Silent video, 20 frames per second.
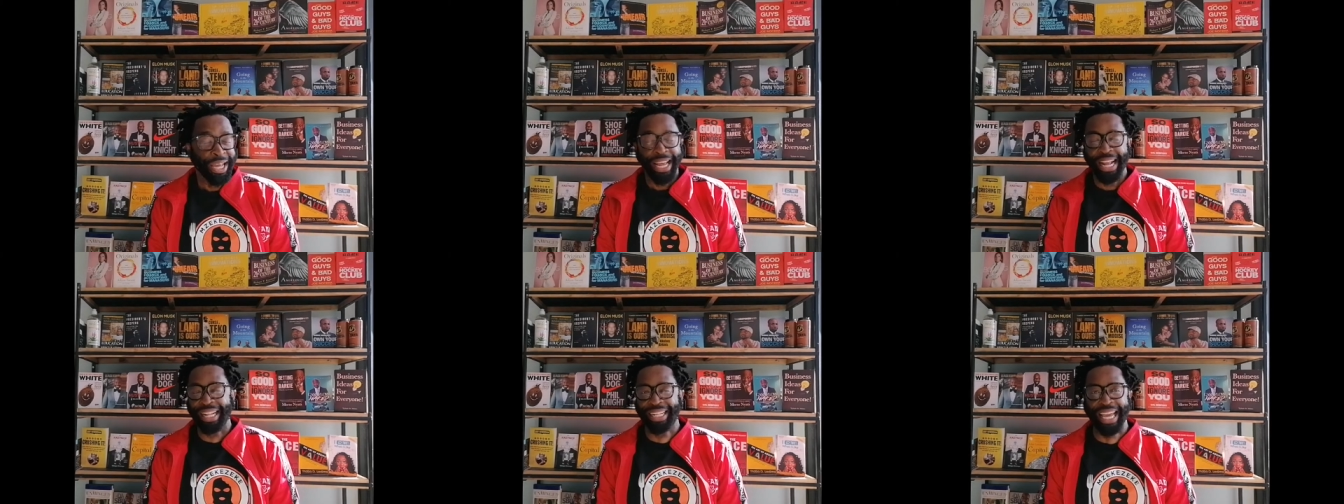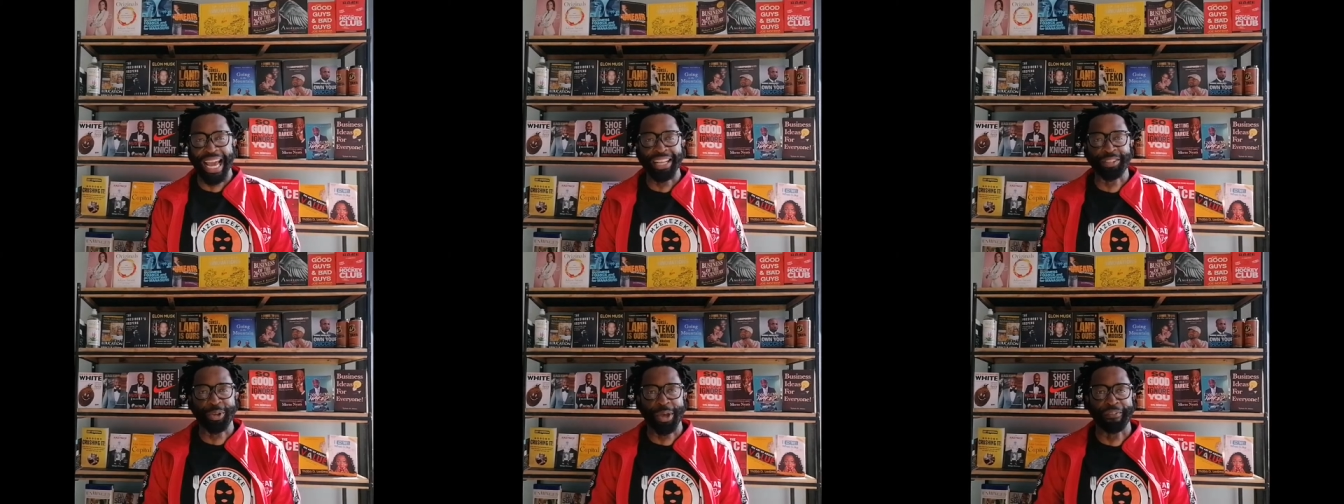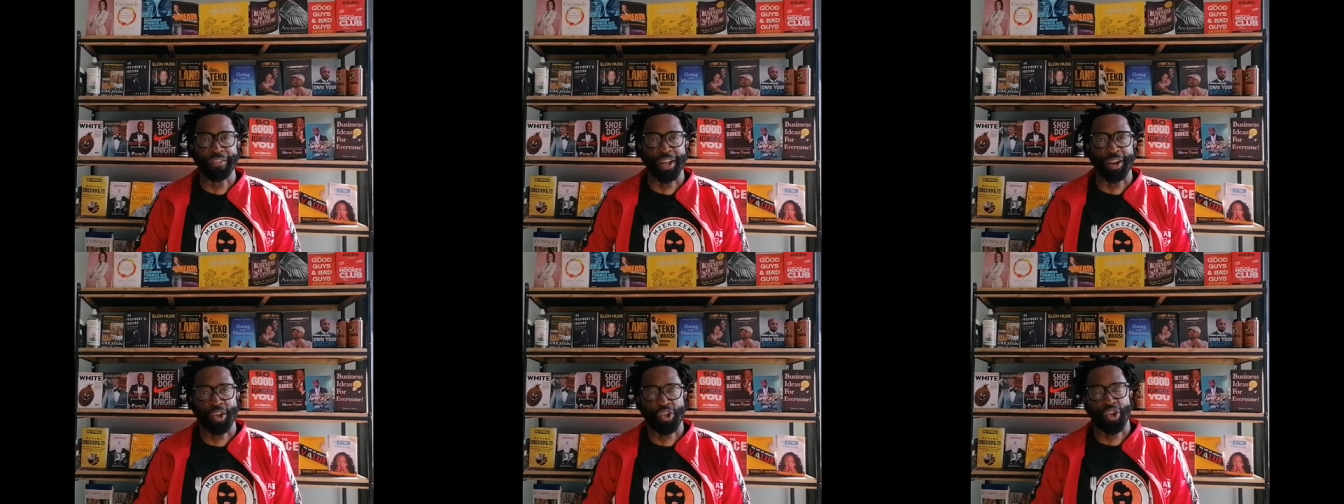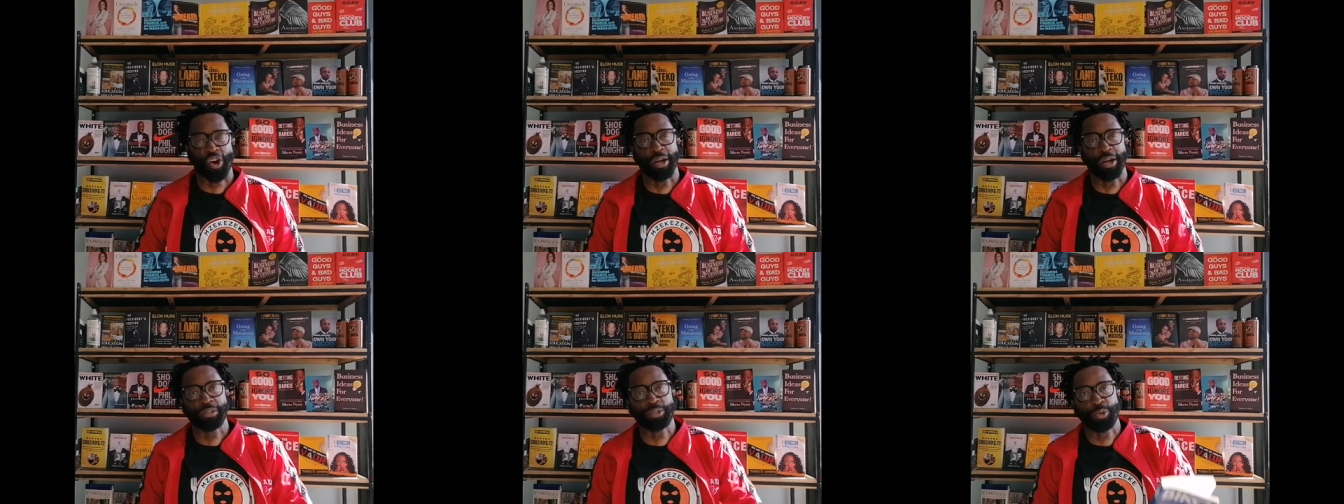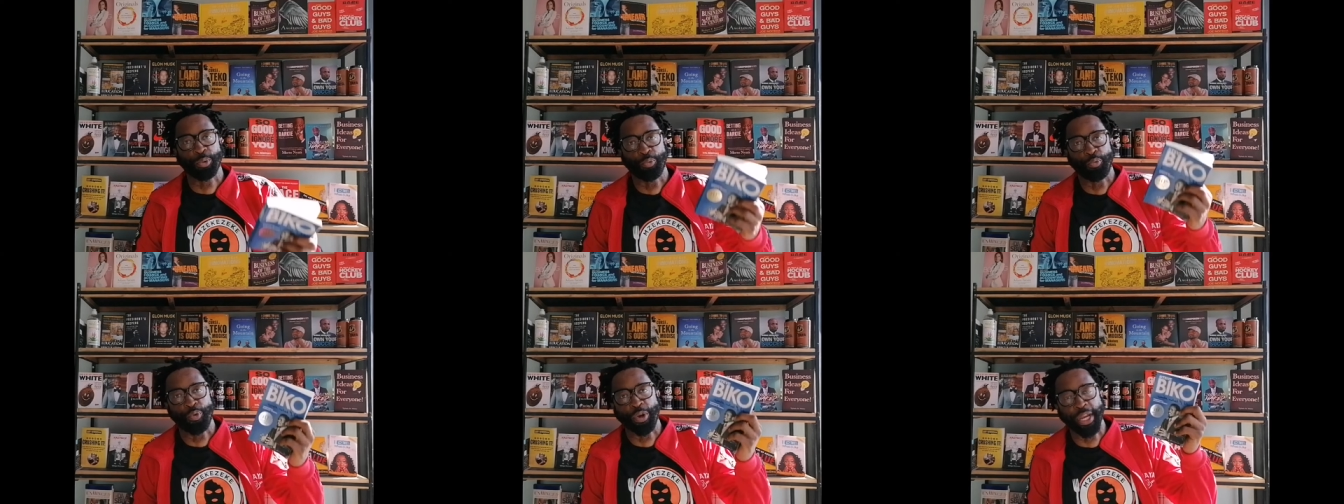In case you haven't had a chance
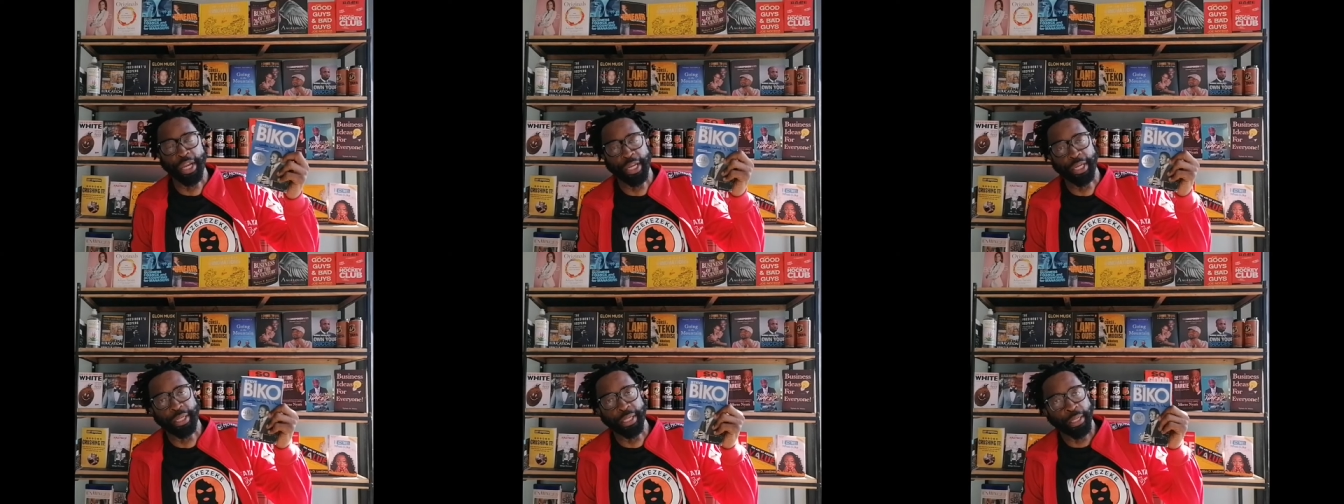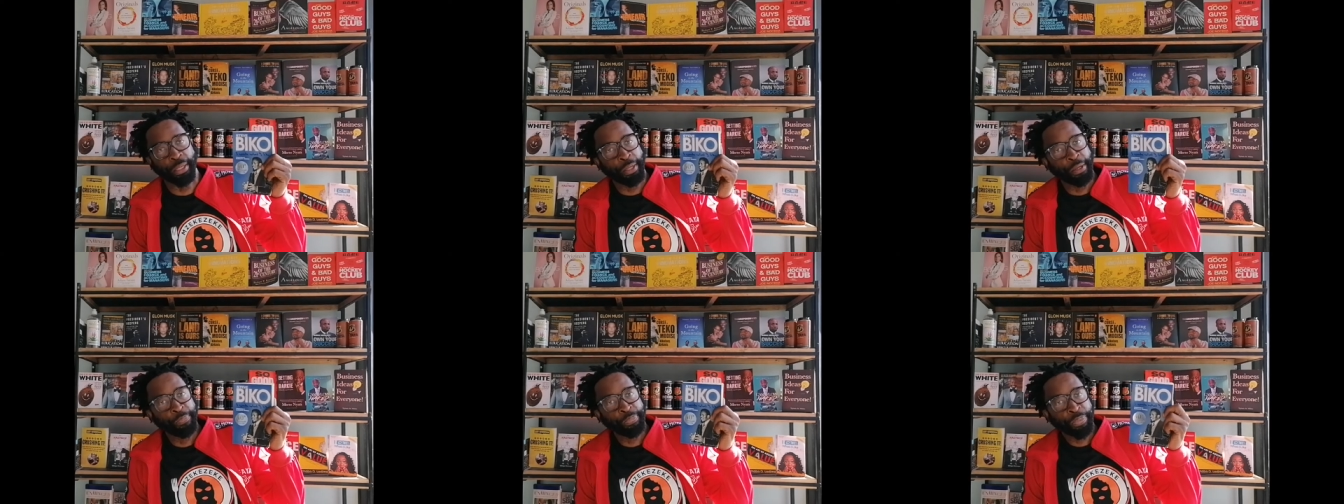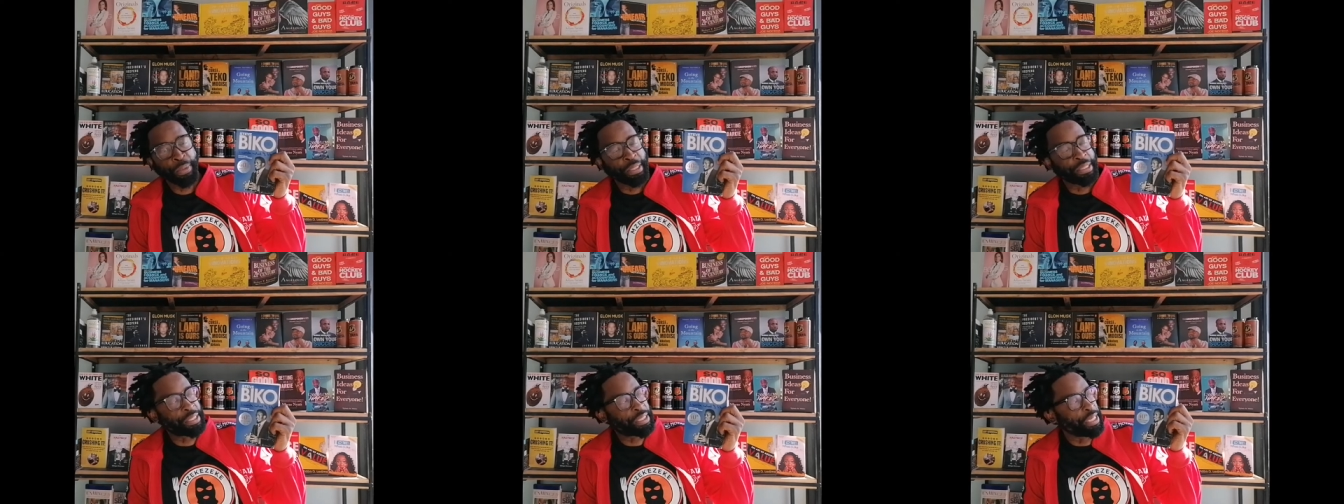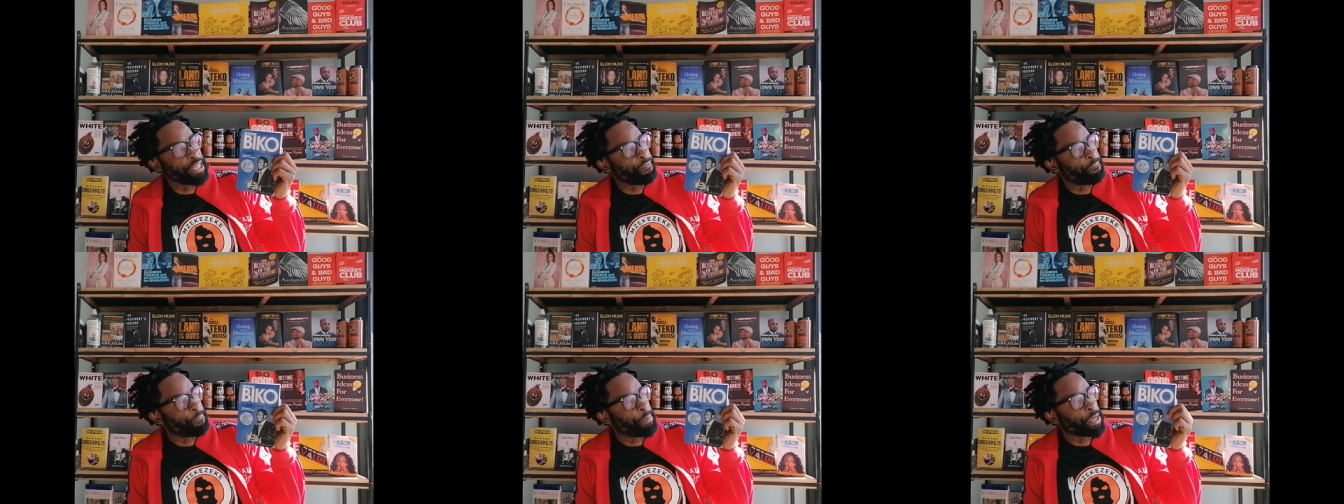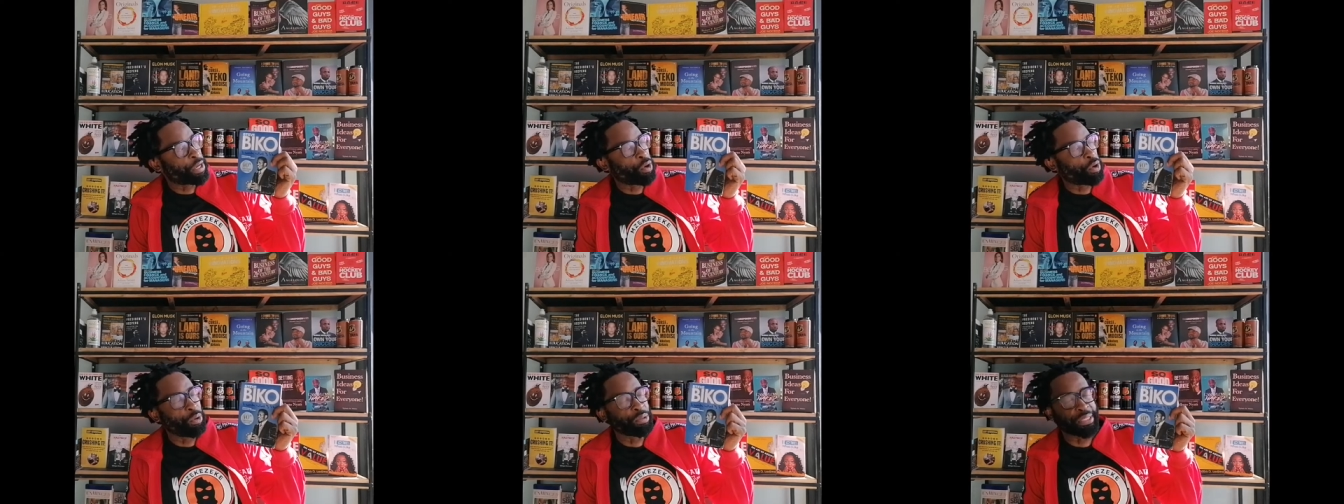to read Steve
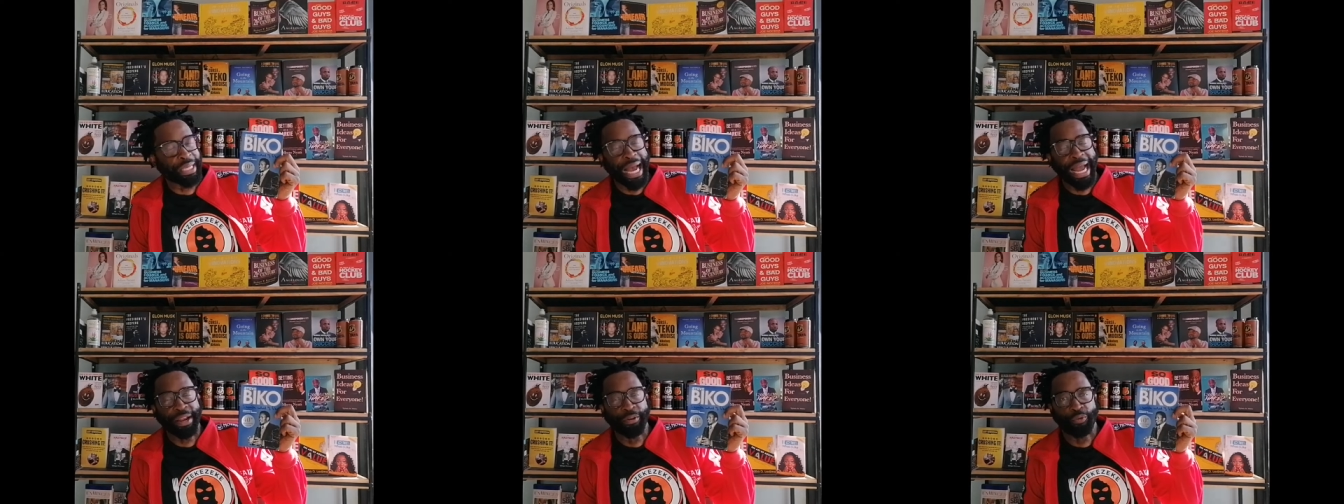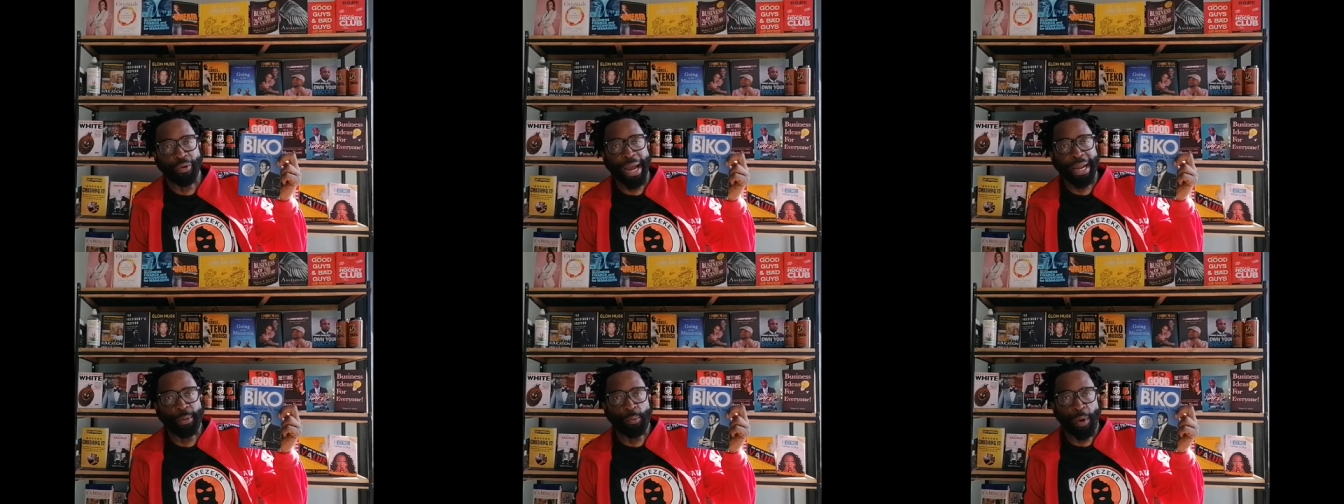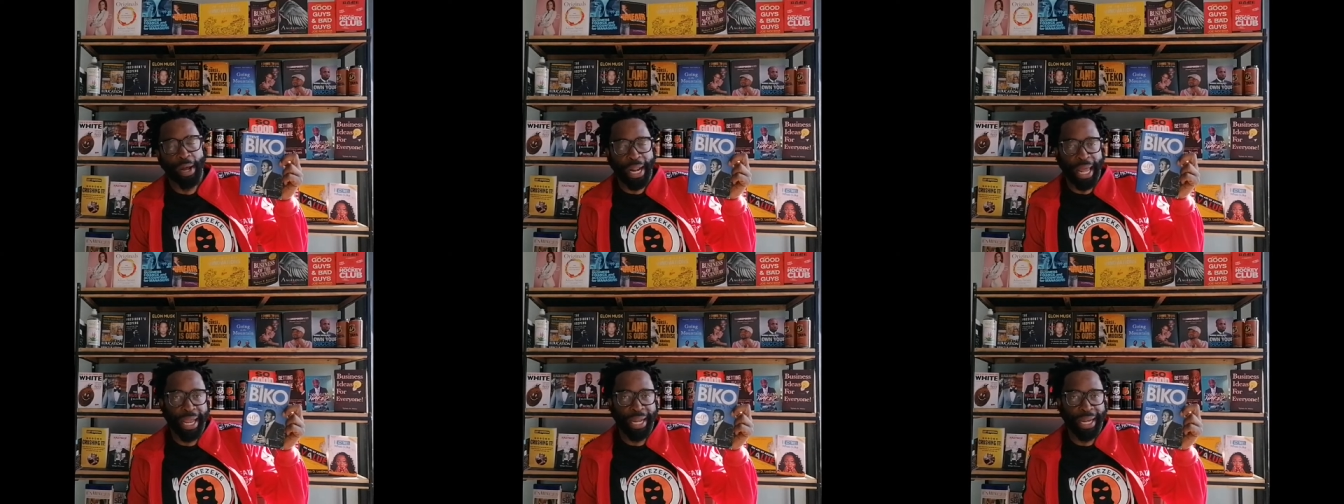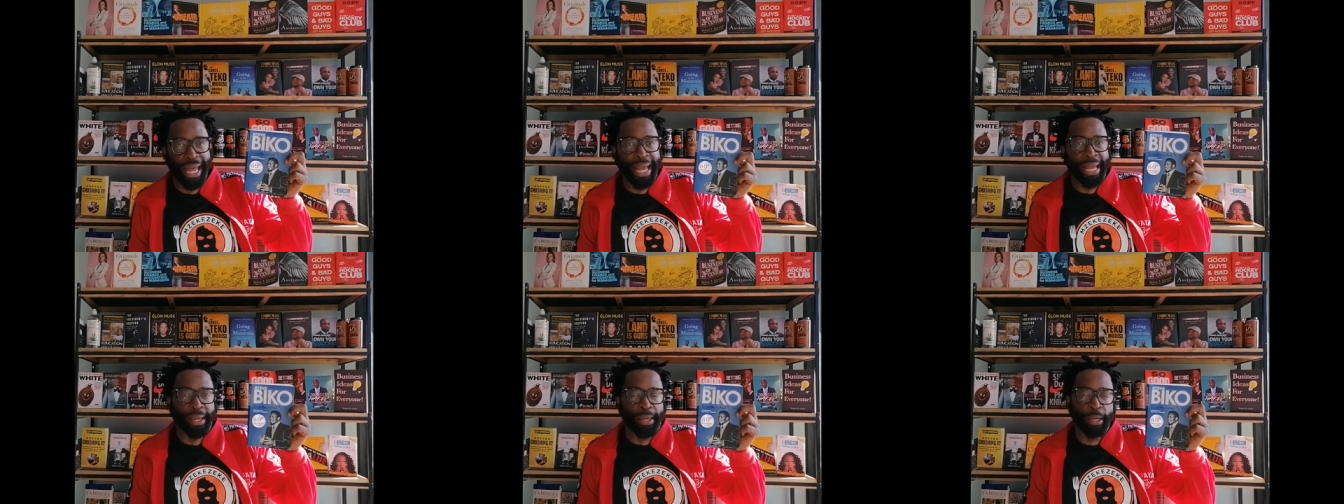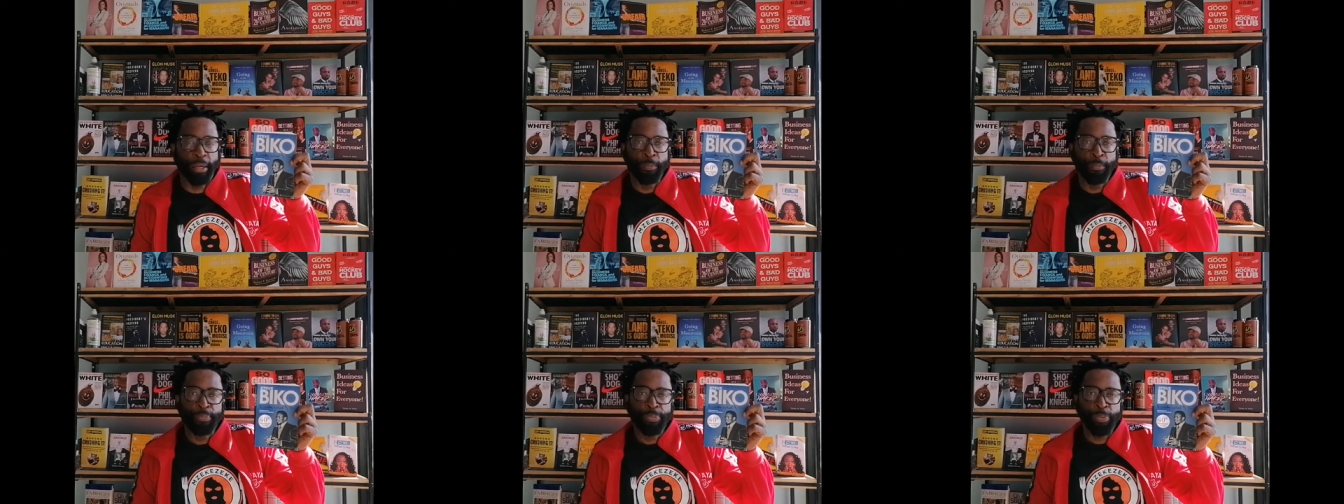Biko's I Write What I Like,